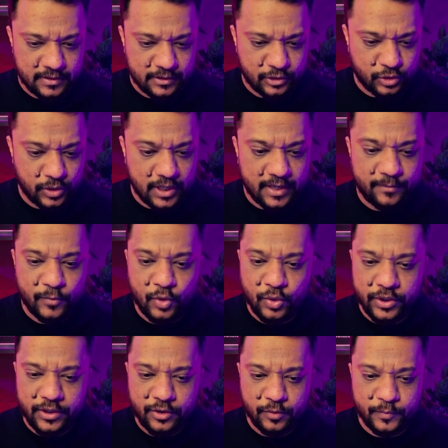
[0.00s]
So I'm
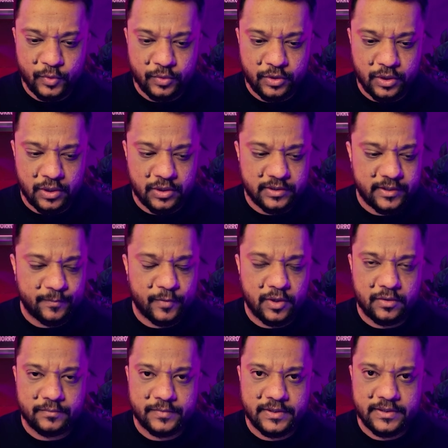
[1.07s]
going to put all the
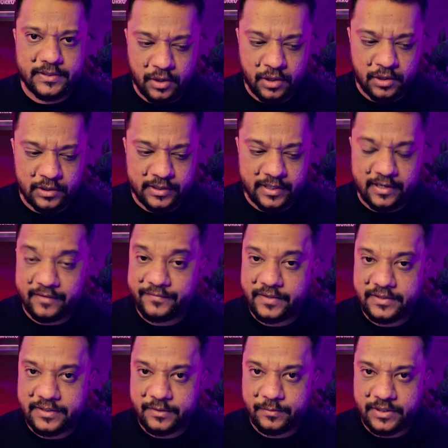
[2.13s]
prompts, all the
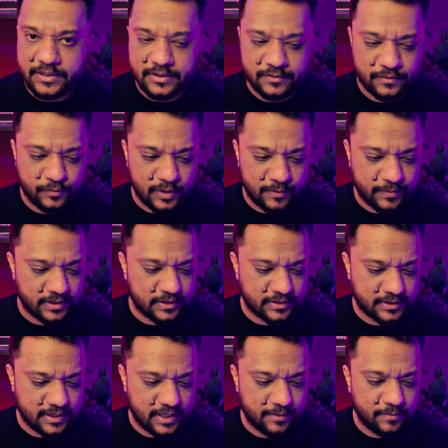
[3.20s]
reference images will be the
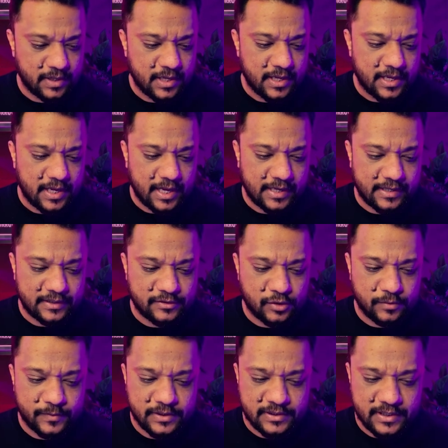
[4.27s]
same and rest
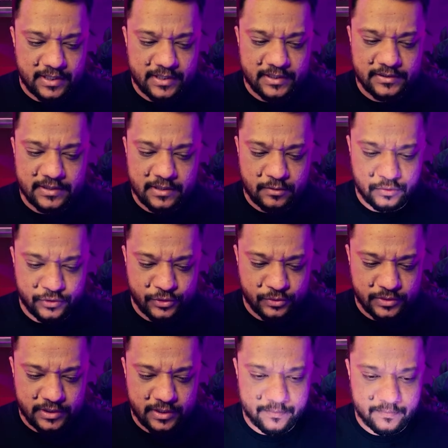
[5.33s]
of the settings are also
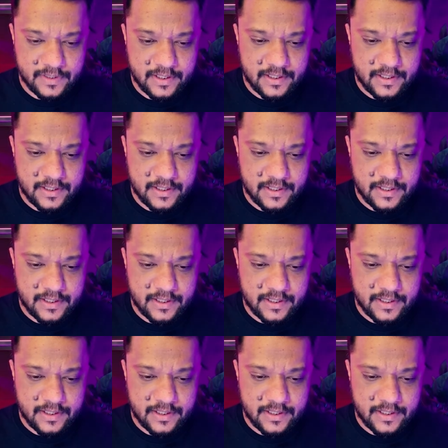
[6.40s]
same.